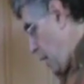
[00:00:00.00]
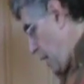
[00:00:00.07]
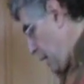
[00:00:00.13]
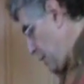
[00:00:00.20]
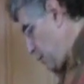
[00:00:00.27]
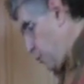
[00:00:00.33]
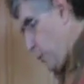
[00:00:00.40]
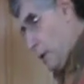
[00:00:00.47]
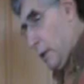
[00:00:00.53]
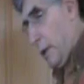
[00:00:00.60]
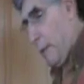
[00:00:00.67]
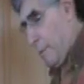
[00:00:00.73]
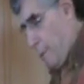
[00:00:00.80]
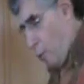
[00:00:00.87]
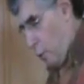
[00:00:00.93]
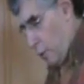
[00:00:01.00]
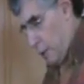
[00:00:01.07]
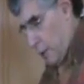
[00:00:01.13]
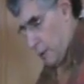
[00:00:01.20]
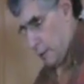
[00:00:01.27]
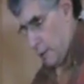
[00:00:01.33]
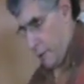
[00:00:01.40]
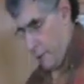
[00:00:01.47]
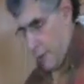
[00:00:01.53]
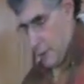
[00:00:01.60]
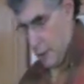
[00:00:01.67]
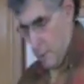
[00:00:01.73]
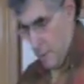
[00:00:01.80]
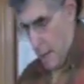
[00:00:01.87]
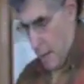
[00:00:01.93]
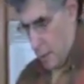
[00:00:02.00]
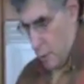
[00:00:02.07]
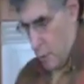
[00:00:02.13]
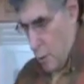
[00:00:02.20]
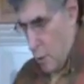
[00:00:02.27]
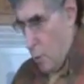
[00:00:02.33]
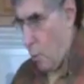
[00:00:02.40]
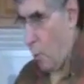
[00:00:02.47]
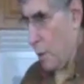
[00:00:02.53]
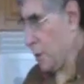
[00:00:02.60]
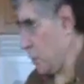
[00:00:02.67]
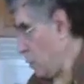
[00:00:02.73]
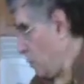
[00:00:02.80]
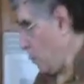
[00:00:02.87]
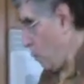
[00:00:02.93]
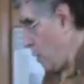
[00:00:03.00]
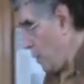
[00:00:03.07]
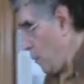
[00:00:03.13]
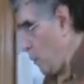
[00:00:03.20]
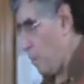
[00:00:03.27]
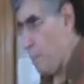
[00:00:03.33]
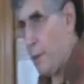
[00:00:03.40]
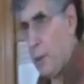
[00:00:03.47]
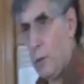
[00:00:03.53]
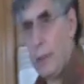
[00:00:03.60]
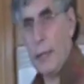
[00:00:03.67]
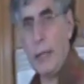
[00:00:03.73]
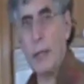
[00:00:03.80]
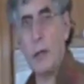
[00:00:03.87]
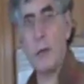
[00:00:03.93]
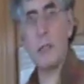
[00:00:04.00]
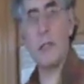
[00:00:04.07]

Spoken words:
It's really important to think about what we're building here